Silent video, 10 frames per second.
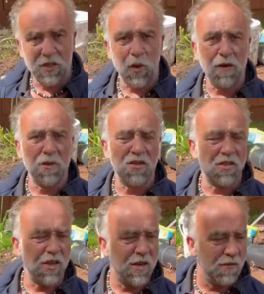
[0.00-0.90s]
20 mil
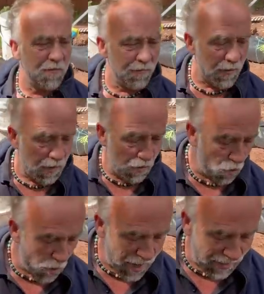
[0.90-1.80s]
stone,
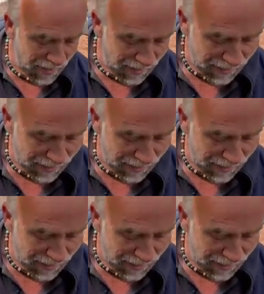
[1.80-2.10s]
wang that